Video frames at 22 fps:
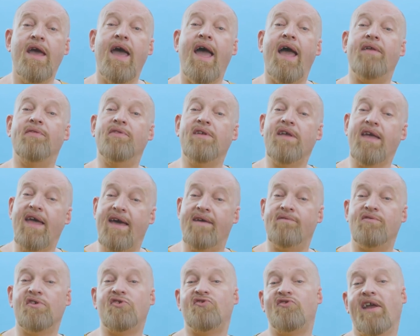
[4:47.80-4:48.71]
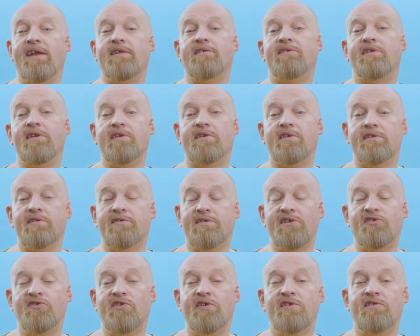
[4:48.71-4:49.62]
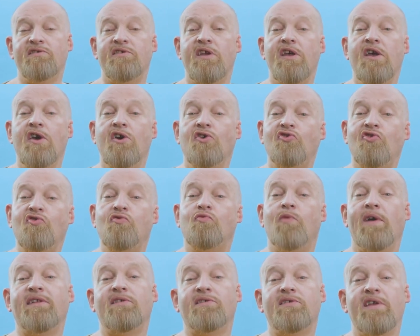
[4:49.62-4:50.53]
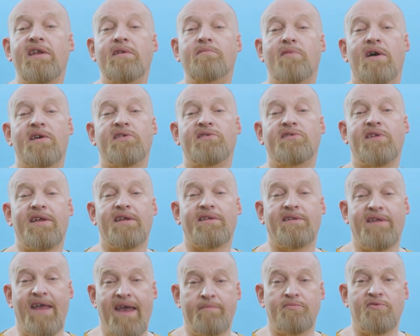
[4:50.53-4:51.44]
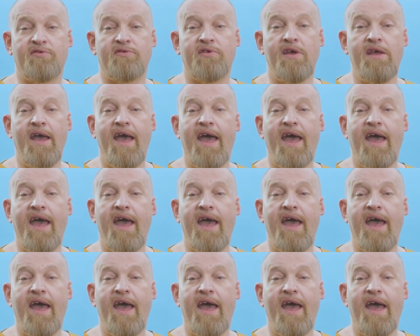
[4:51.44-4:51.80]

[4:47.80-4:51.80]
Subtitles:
and the ever-changing conditions to which they must adapt